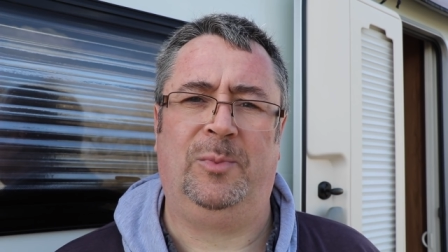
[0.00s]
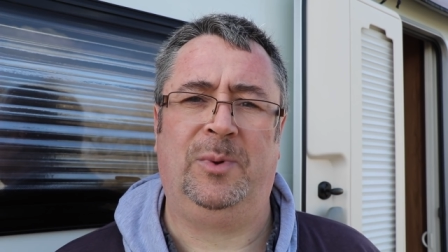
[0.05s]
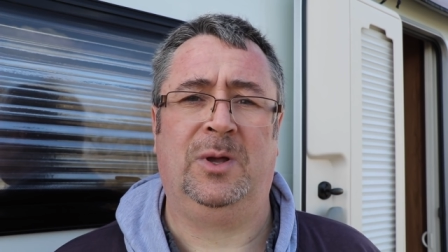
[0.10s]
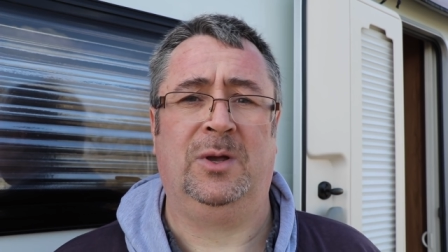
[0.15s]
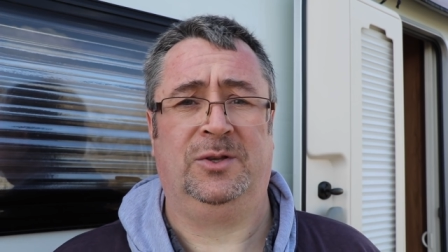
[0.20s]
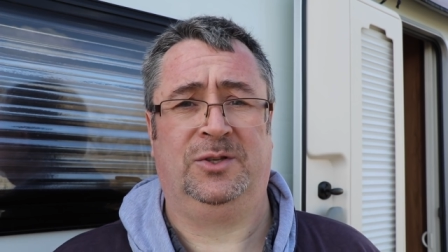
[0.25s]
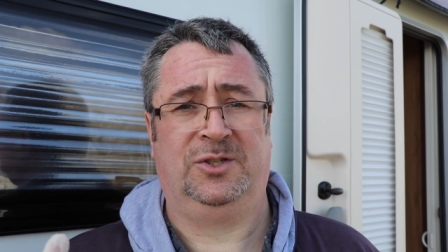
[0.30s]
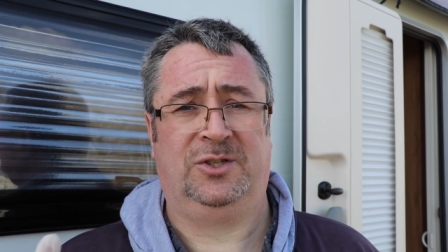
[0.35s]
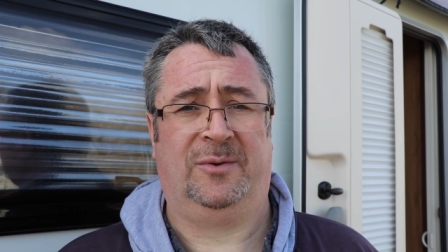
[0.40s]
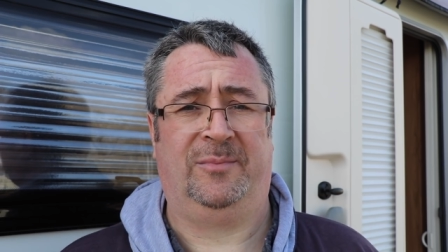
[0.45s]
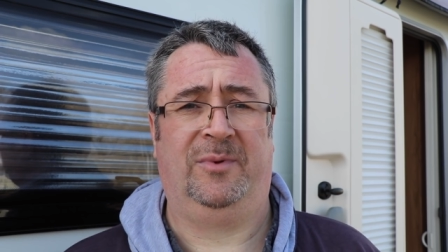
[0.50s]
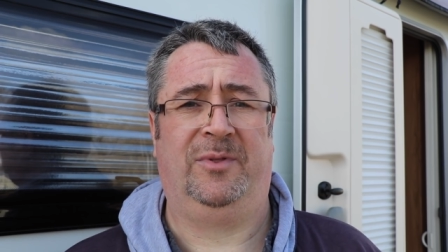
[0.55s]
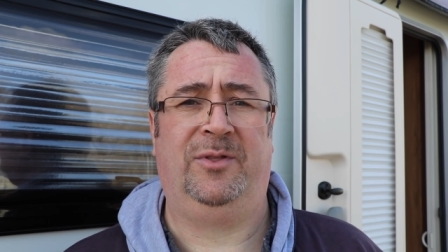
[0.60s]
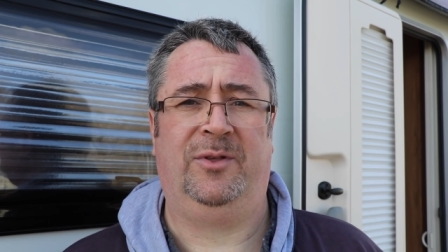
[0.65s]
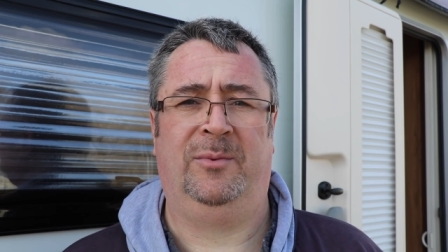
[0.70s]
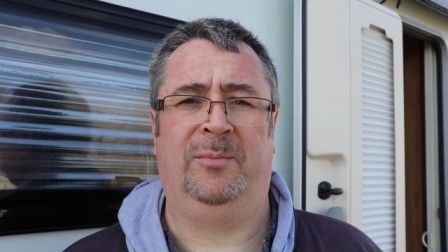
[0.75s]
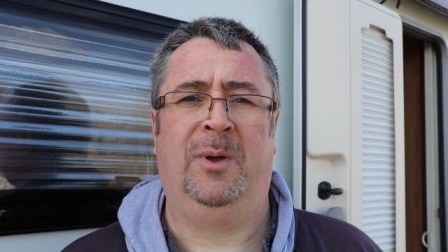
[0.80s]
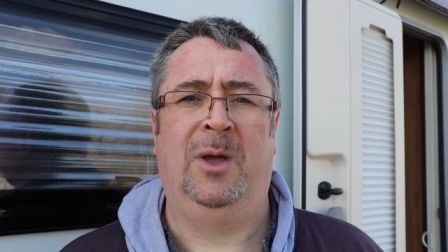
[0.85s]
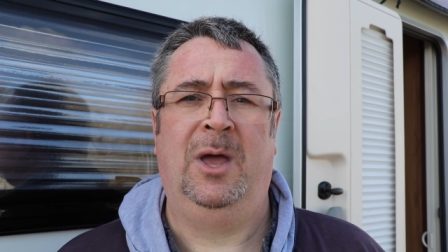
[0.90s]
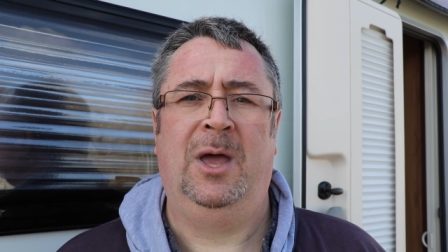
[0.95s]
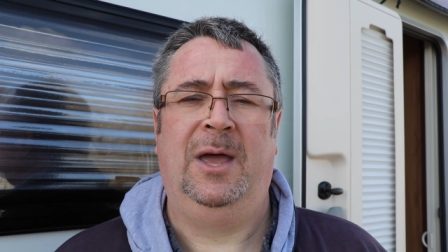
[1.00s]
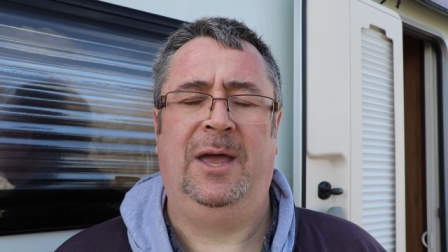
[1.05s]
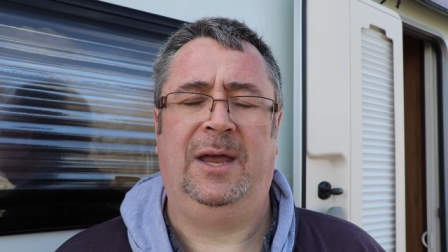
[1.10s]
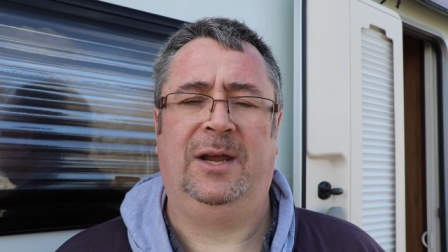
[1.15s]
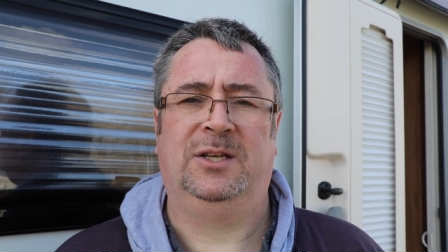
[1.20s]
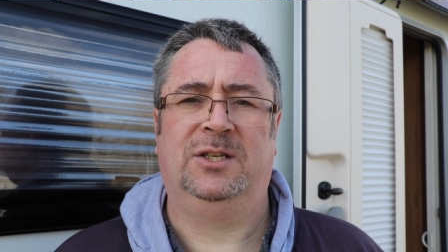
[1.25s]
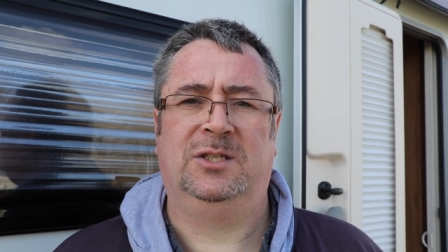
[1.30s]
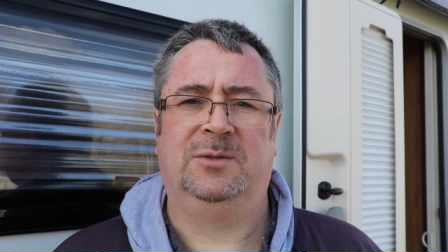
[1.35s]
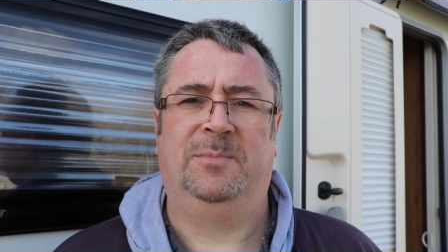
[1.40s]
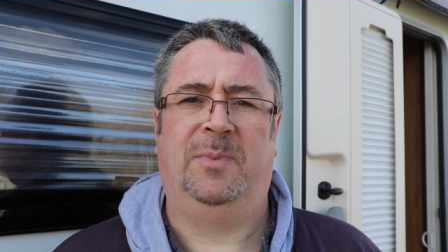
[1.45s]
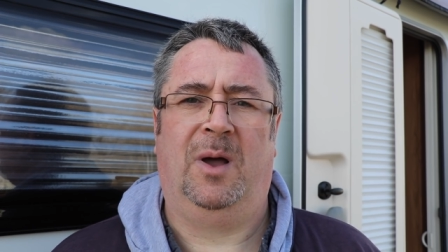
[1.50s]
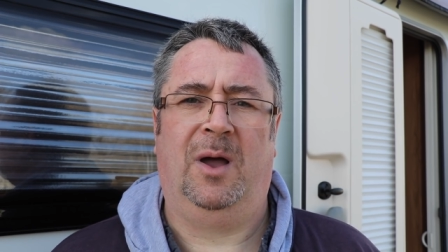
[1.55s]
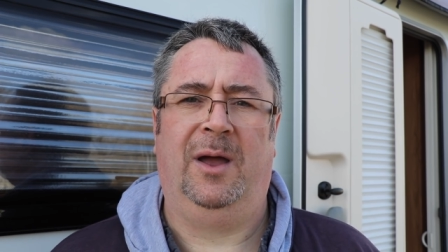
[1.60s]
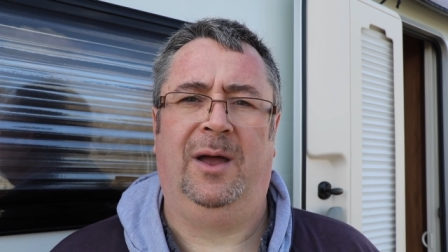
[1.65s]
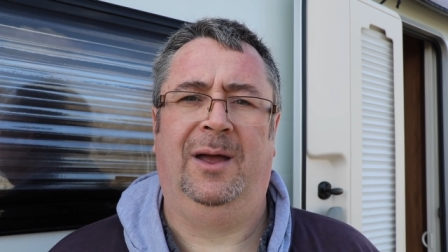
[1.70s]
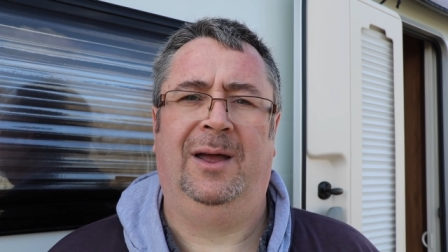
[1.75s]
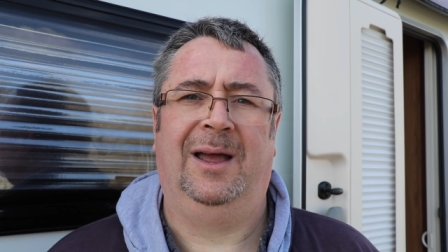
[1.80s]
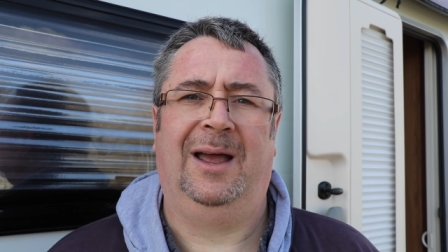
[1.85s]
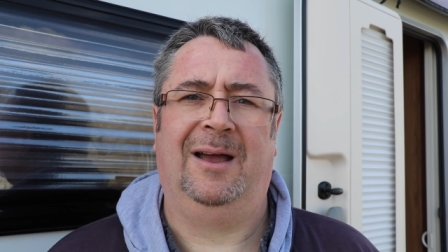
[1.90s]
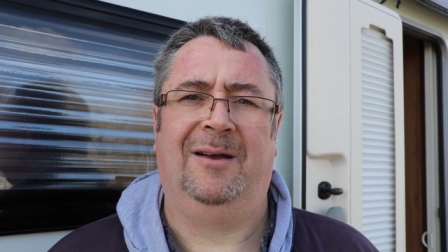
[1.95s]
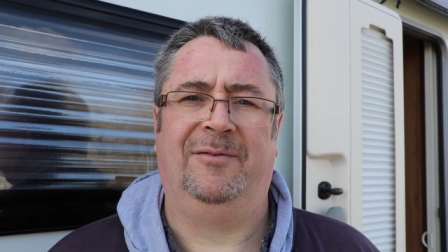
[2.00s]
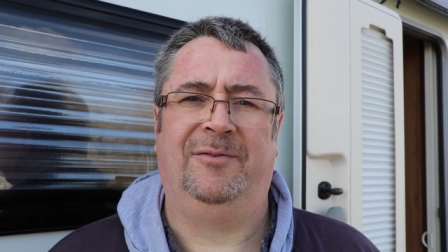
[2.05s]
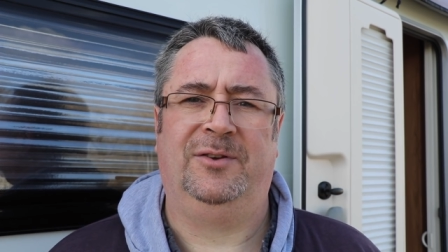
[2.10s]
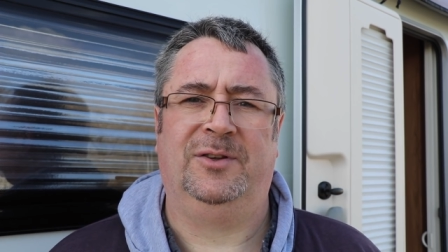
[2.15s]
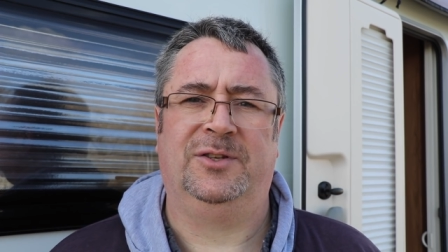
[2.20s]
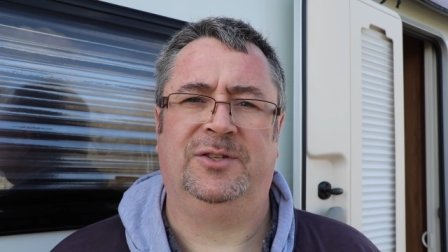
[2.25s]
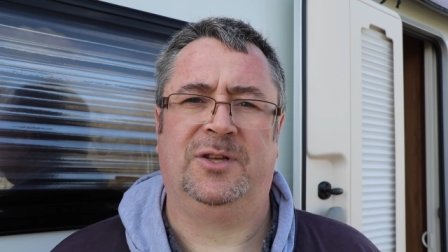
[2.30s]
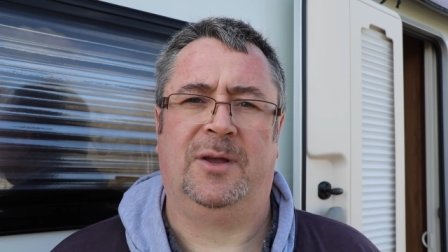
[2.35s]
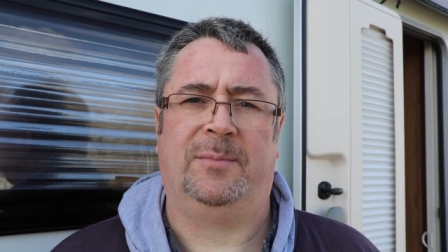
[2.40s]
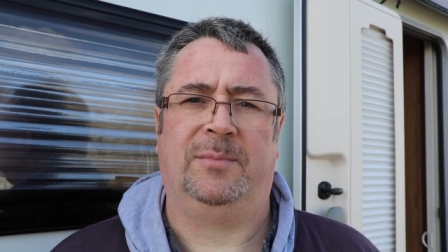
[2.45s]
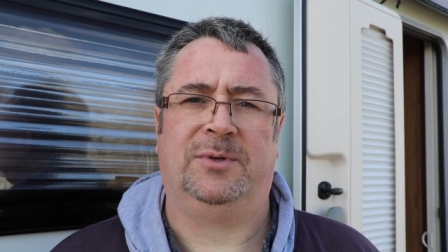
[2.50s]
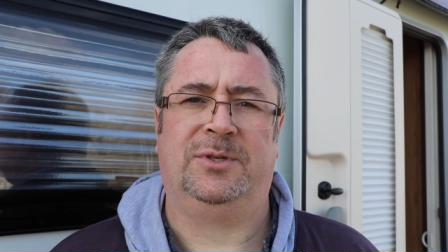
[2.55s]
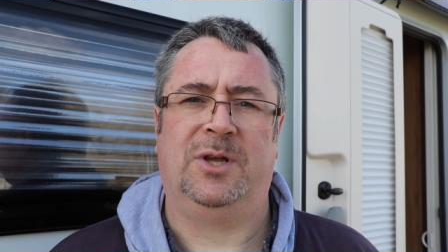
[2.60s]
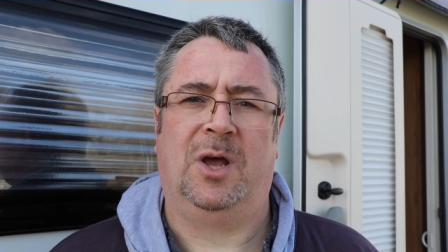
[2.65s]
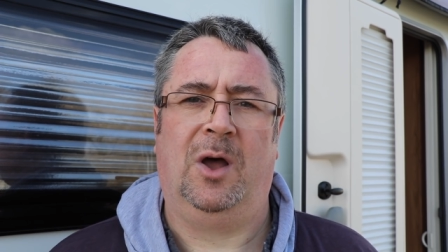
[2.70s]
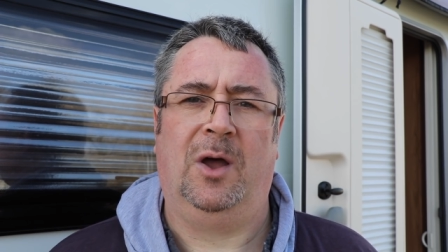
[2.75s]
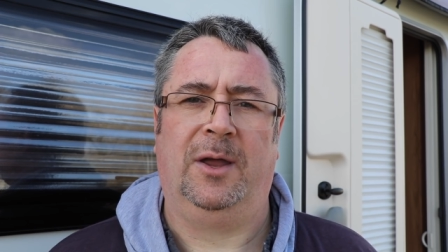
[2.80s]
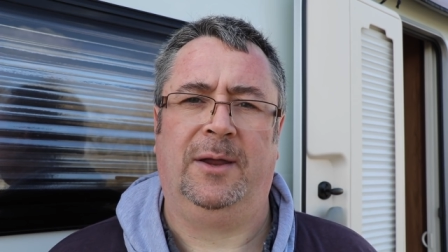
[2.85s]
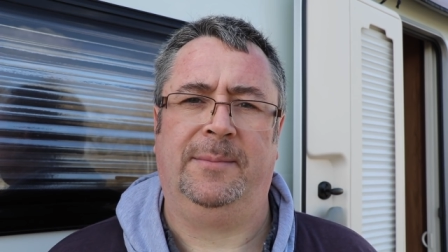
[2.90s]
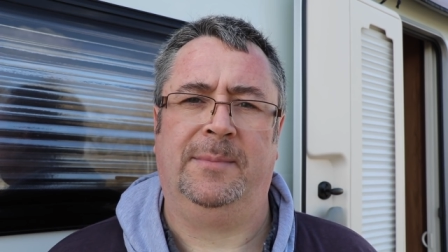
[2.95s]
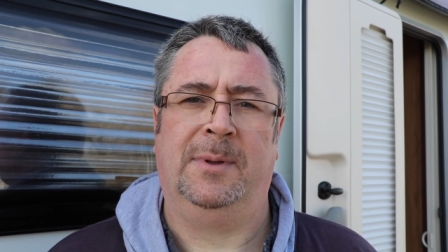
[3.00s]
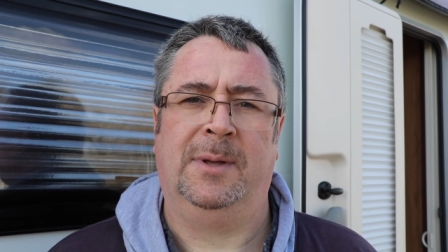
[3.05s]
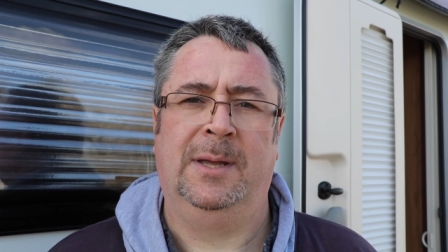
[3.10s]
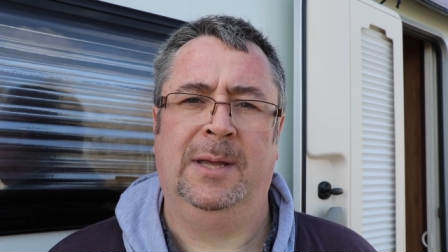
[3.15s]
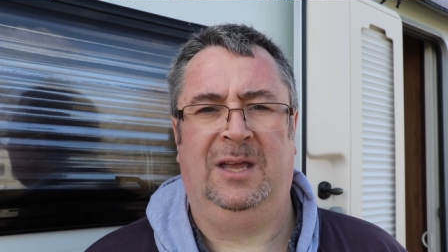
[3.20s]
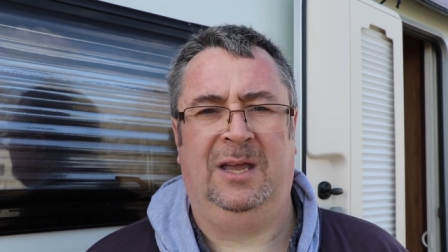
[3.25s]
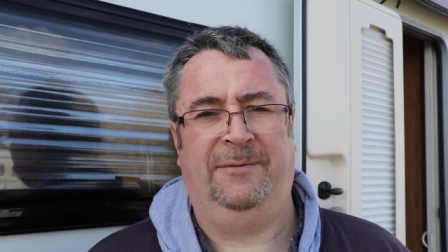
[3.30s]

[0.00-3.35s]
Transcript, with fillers: because some of them expire after some time.